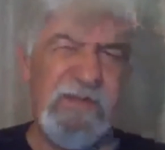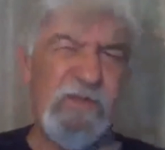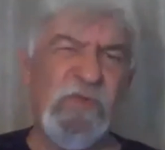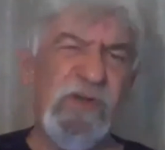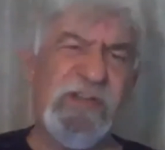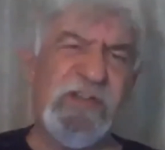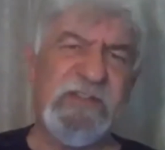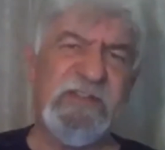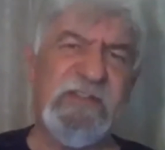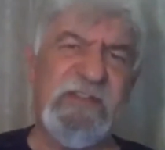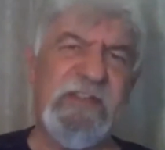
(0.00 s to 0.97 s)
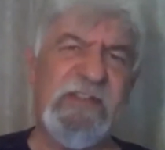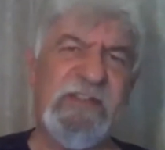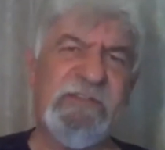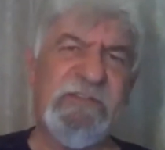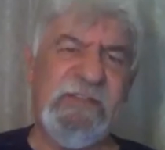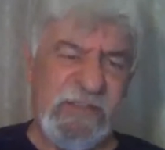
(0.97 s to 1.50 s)
who God is in our life.
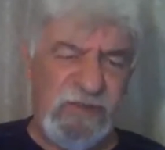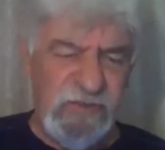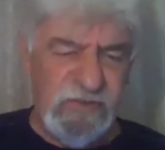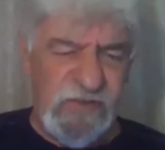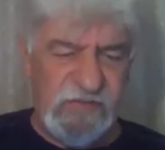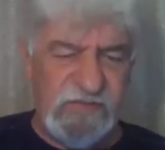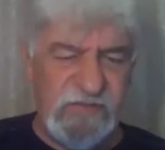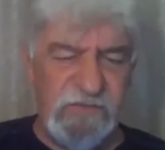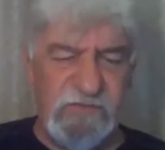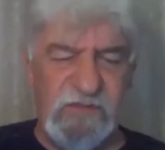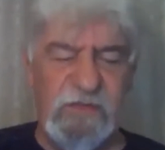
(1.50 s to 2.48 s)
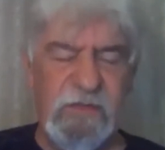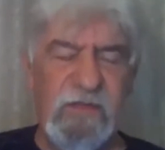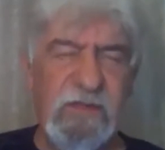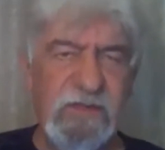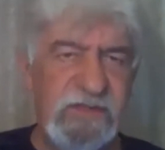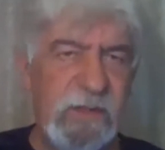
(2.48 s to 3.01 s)
Can you do that this evening?
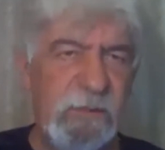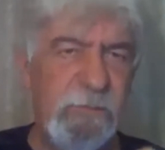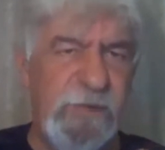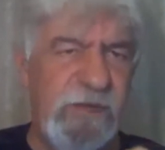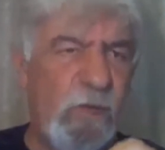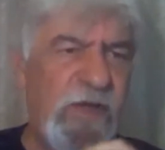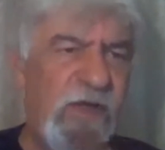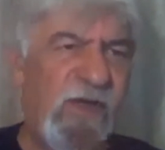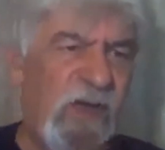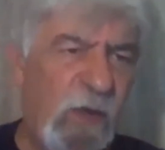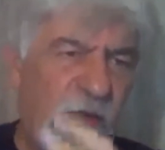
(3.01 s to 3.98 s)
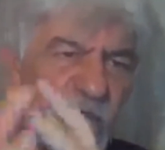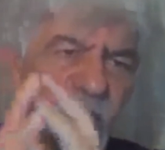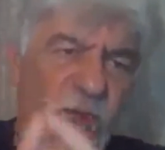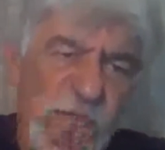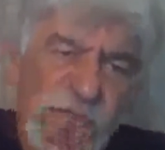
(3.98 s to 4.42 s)
You say, oh, Pete, I want to, I want to, I want